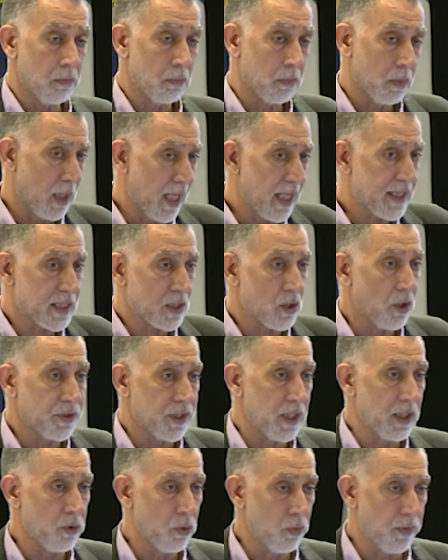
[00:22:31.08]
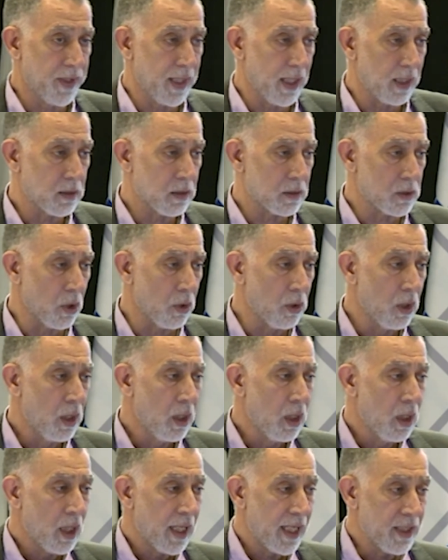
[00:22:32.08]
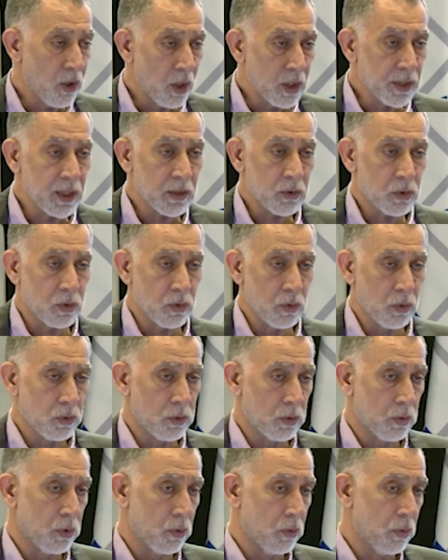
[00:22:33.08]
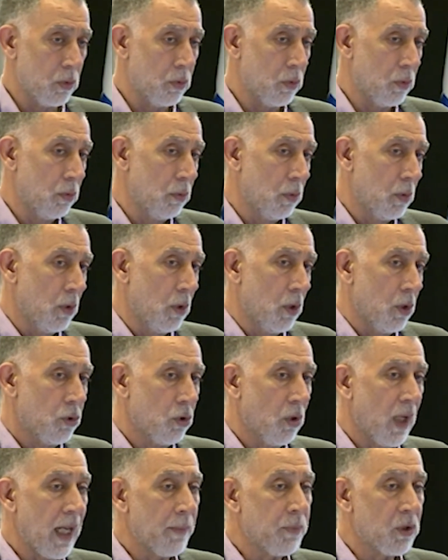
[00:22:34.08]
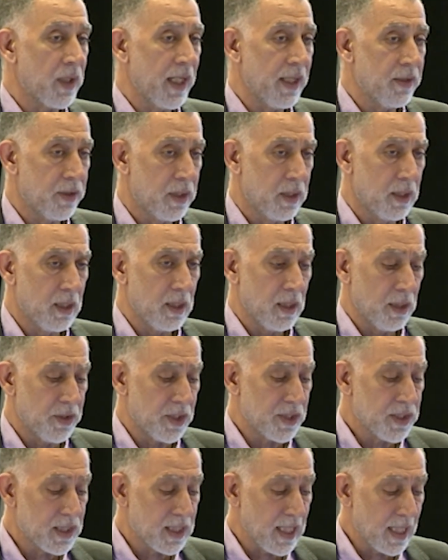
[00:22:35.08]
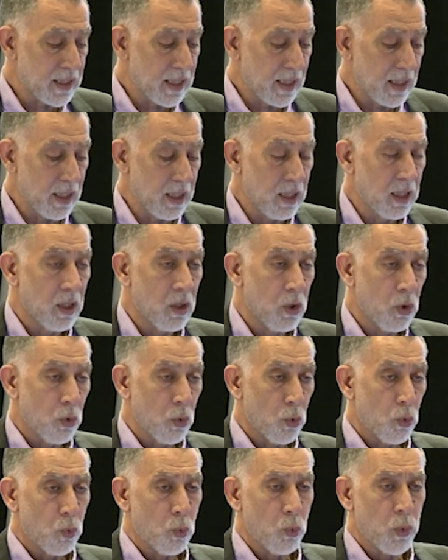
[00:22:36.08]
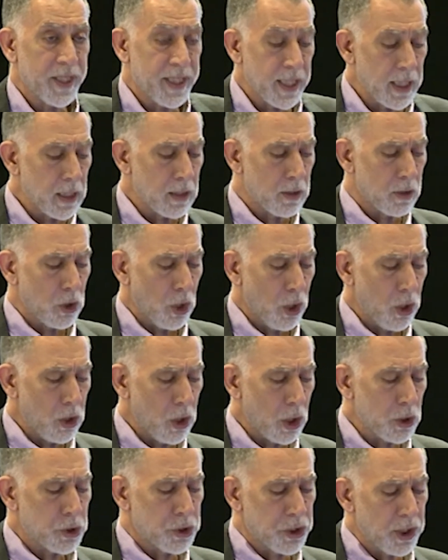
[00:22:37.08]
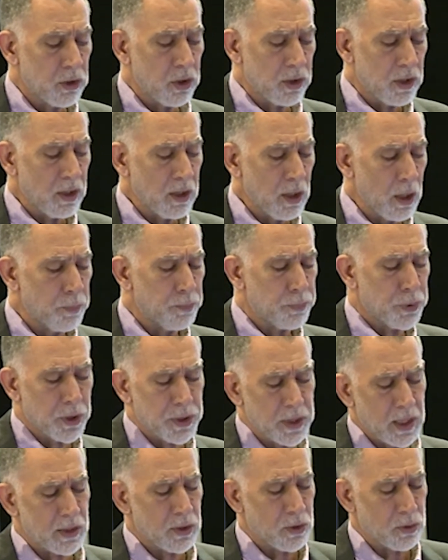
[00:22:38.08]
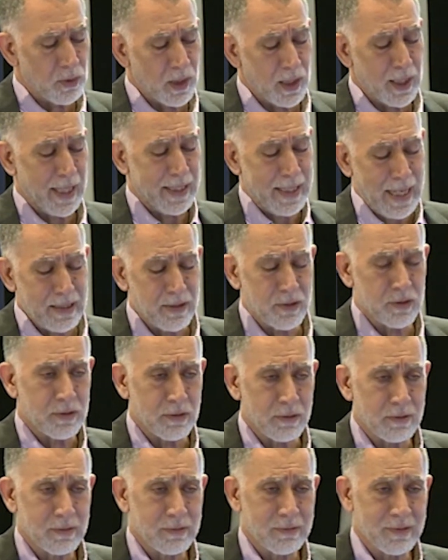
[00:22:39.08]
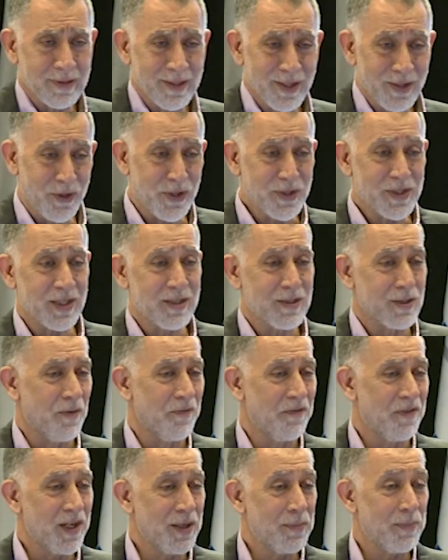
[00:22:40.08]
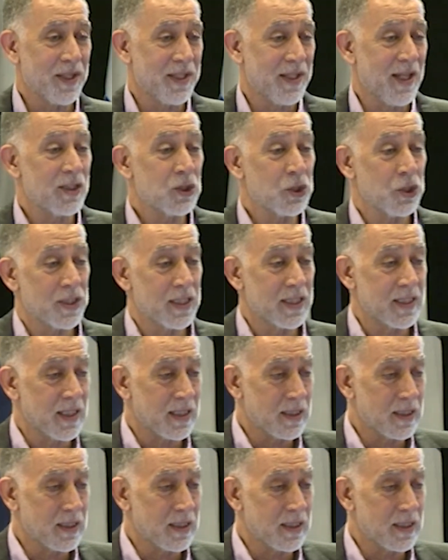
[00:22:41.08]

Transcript: let's continue with that. So in order to elaborate the study, we did a longitudinal processual analysis. This is a very pretentious